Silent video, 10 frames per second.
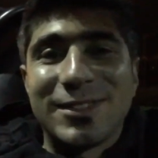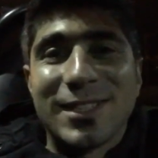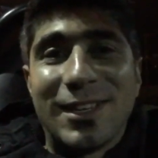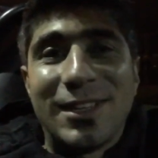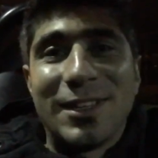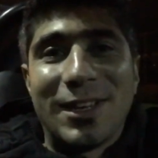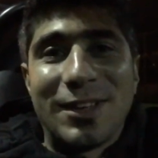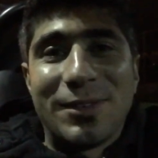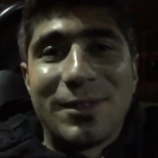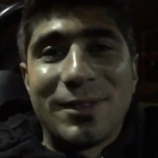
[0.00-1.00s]
suddenly
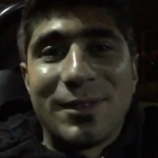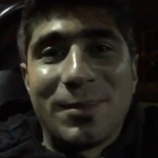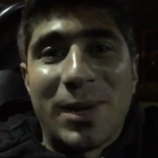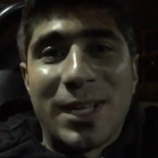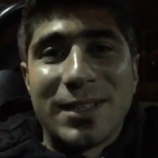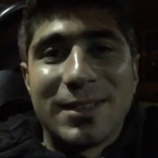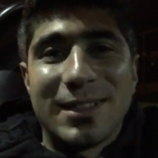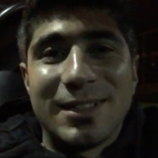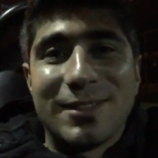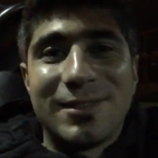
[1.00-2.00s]
I remind,
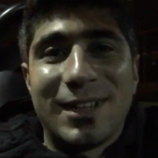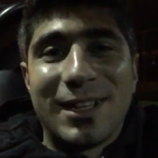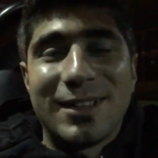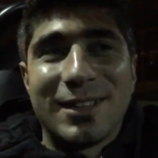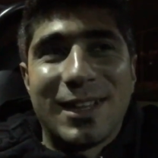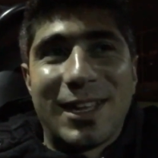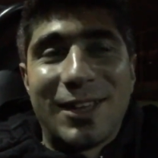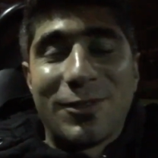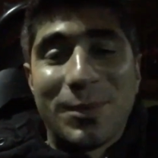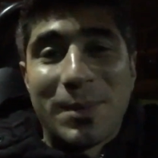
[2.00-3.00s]

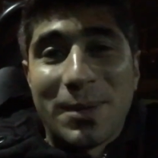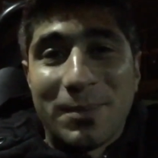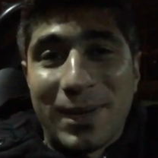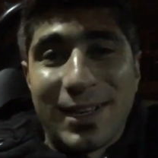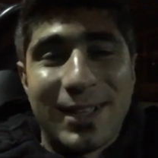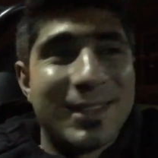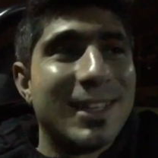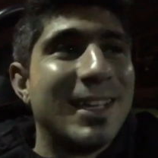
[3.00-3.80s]
I remembered.